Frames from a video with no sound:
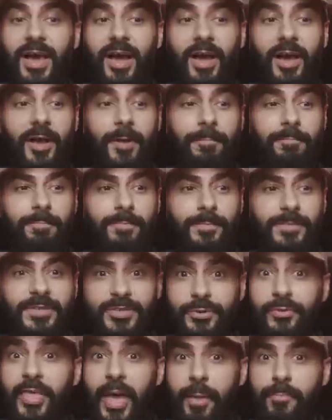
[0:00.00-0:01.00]

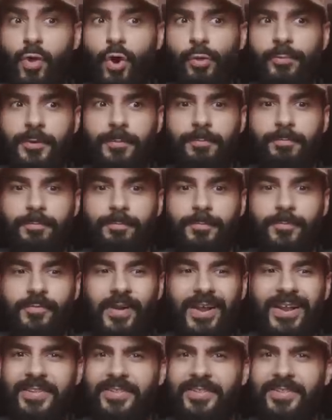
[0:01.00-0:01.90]
to that moment, right?